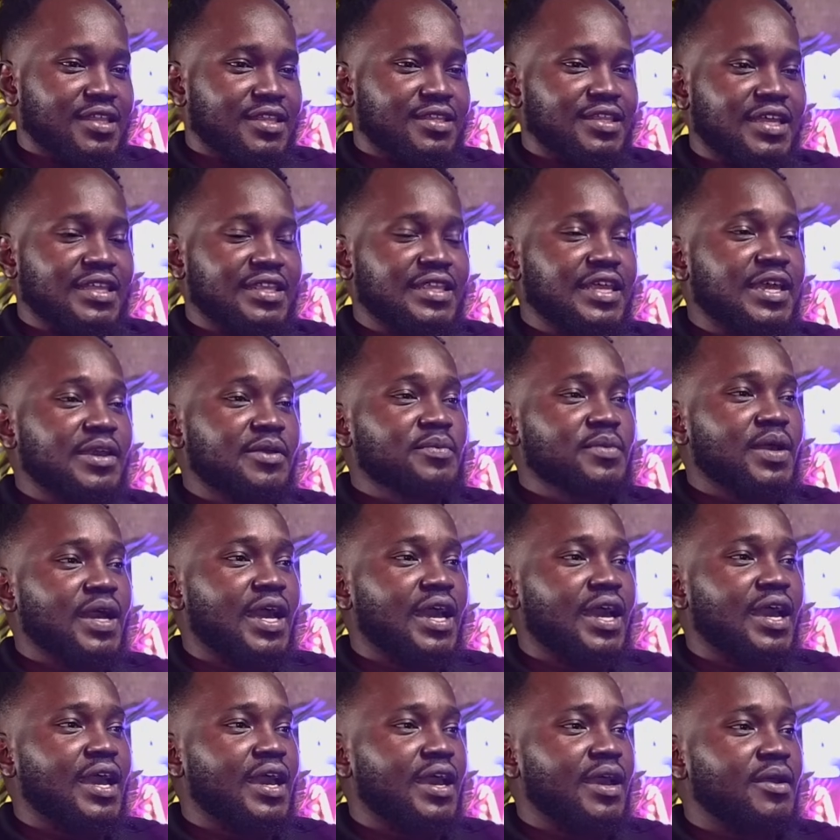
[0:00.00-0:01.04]
the name
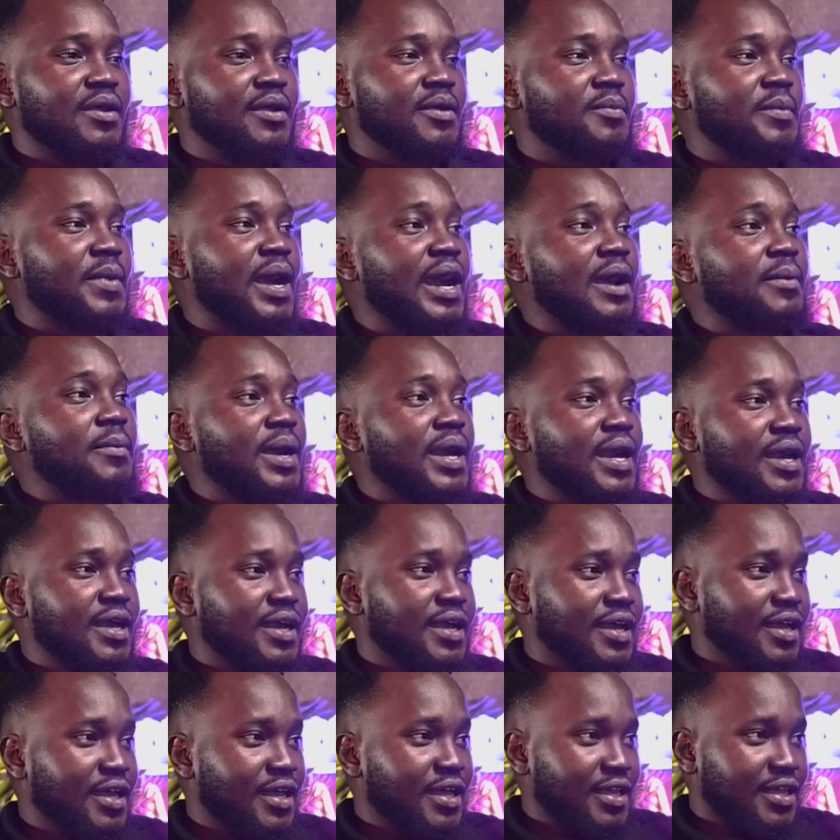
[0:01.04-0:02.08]
Mahama
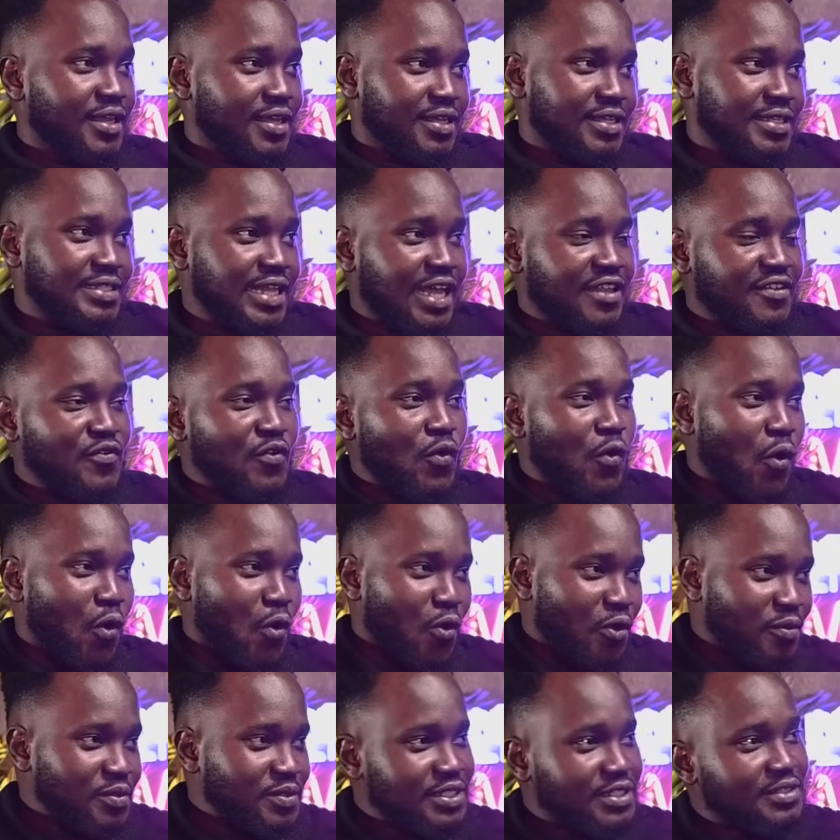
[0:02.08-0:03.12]
stands for
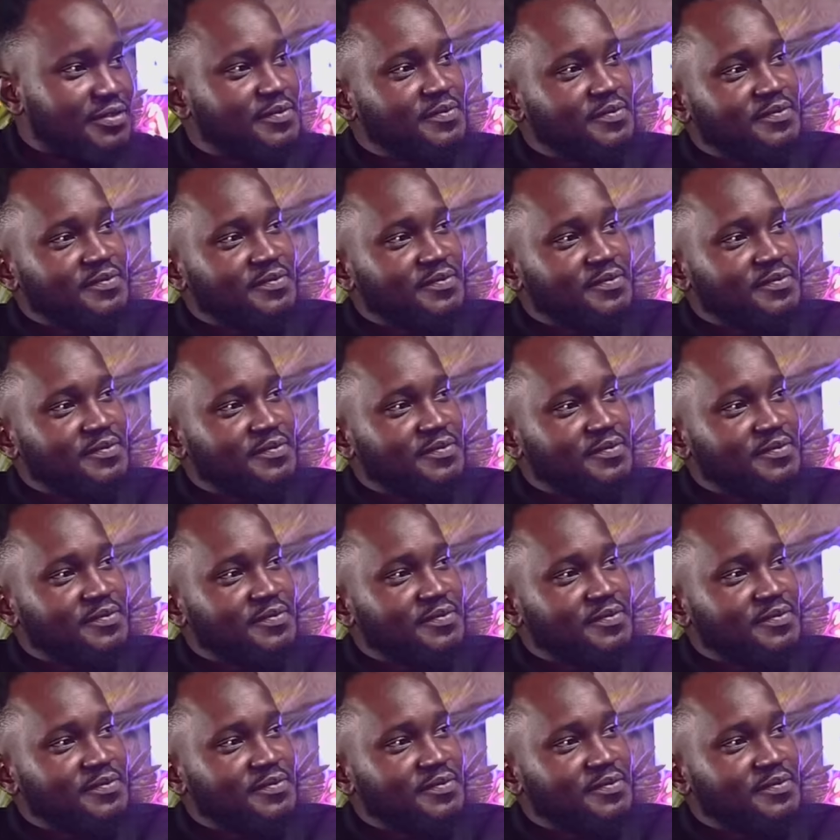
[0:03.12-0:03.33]
corruption.